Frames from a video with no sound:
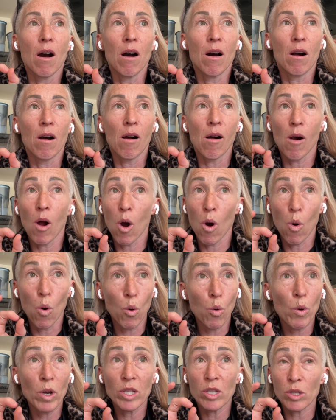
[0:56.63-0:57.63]
uh,
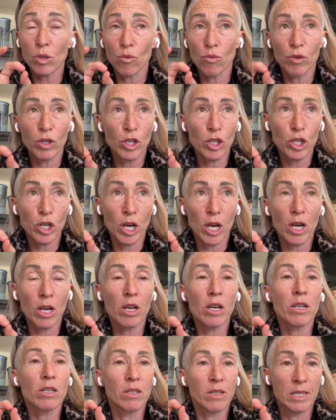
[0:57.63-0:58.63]
always
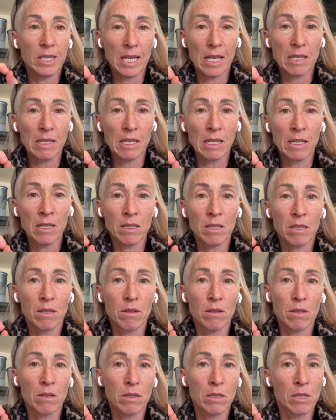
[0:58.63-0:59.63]
recheck the settings
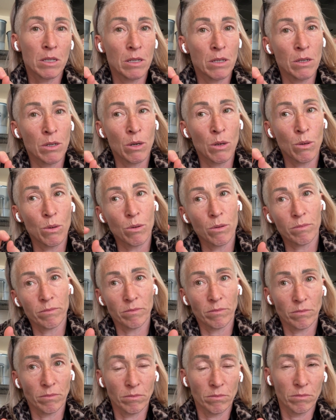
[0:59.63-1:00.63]
because, you know,
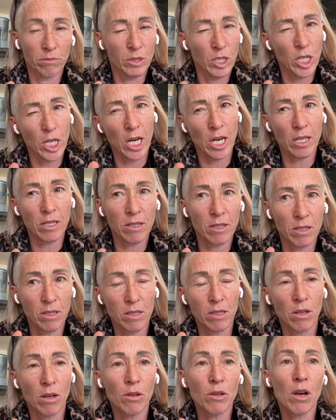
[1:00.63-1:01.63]
chat
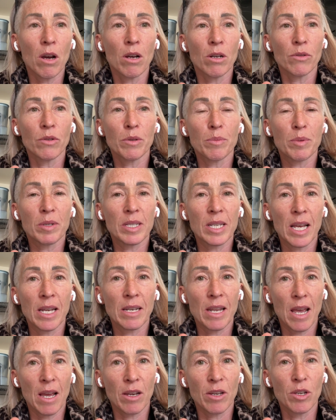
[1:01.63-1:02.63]
is not
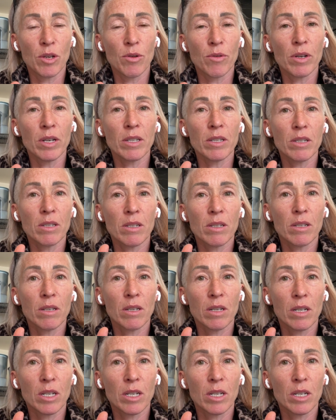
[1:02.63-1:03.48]
100% accurate.